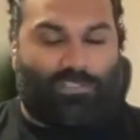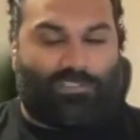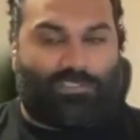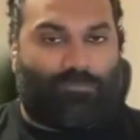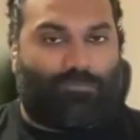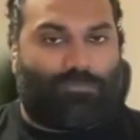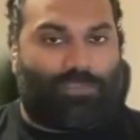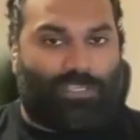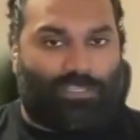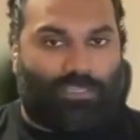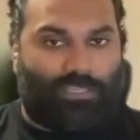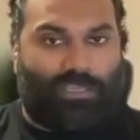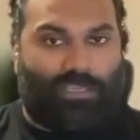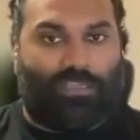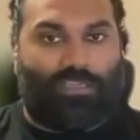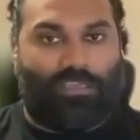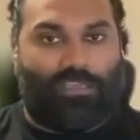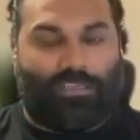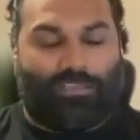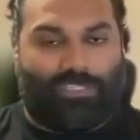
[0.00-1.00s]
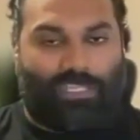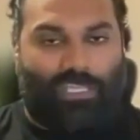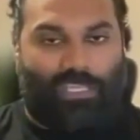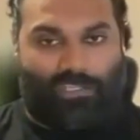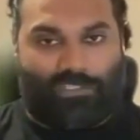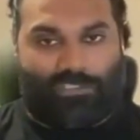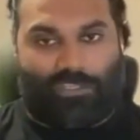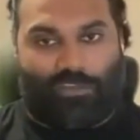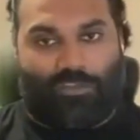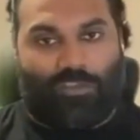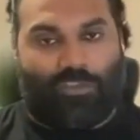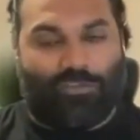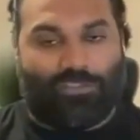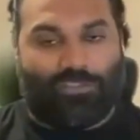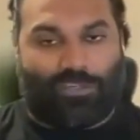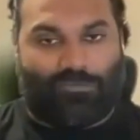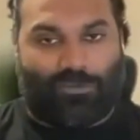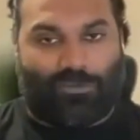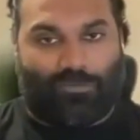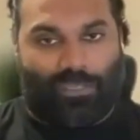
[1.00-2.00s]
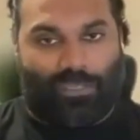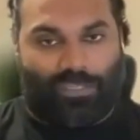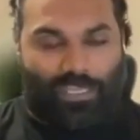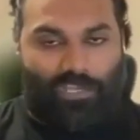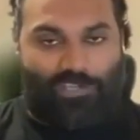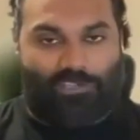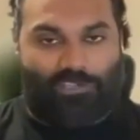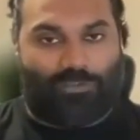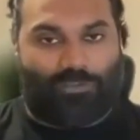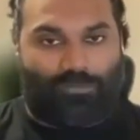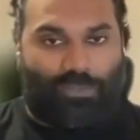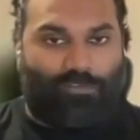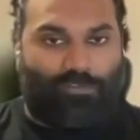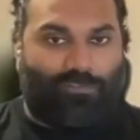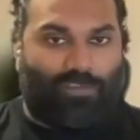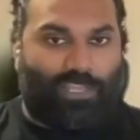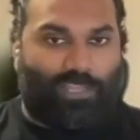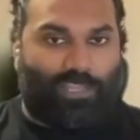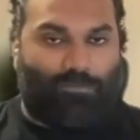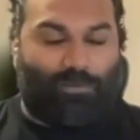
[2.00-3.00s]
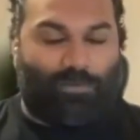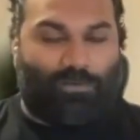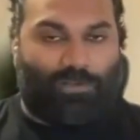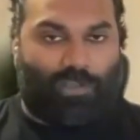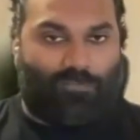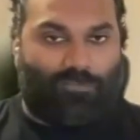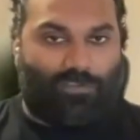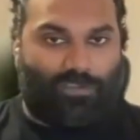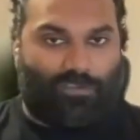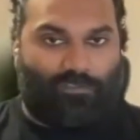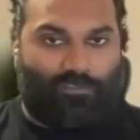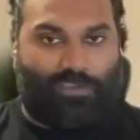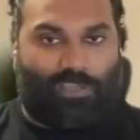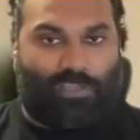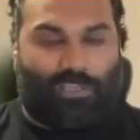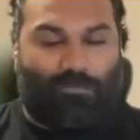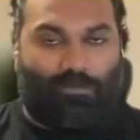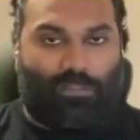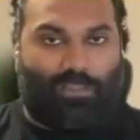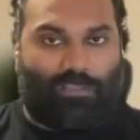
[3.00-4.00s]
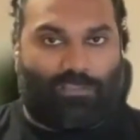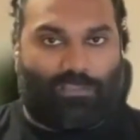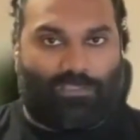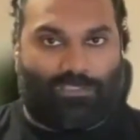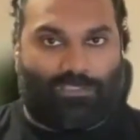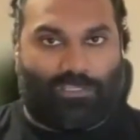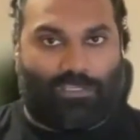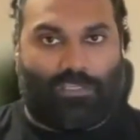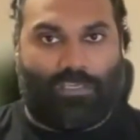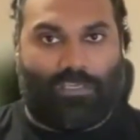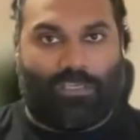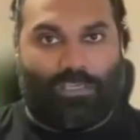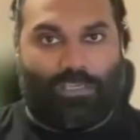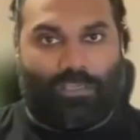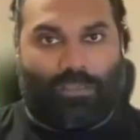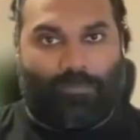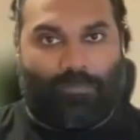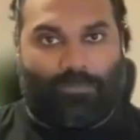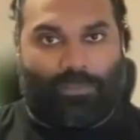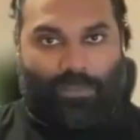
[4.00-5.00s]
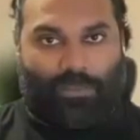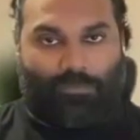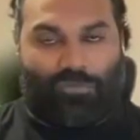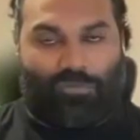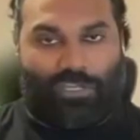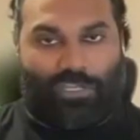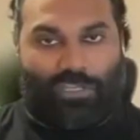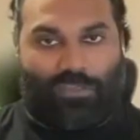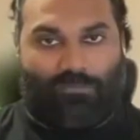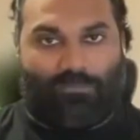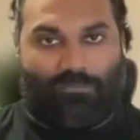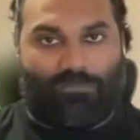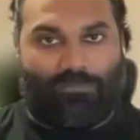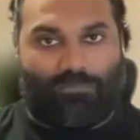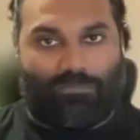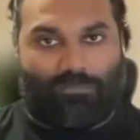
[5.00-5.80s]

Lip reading: it's something that CXO use every week, that should be fairly well governed and fairly well understood and pretty